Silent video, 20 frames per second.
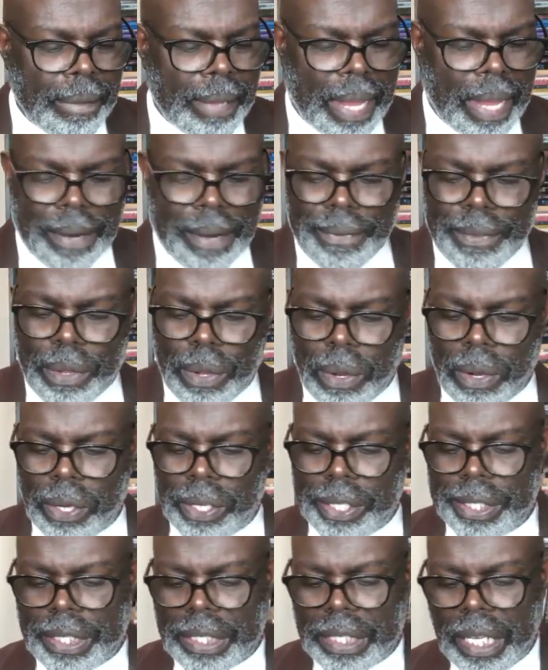And, of
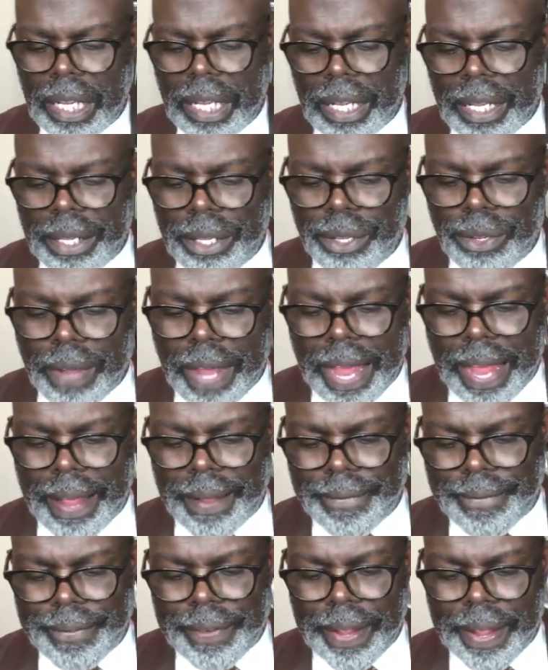course, you
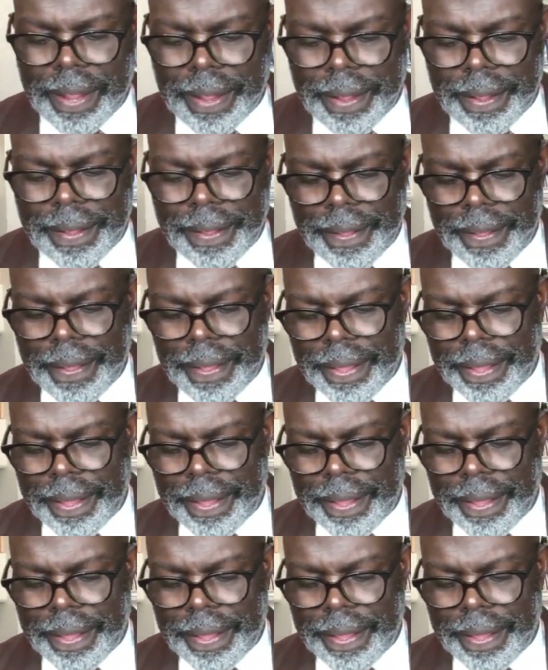have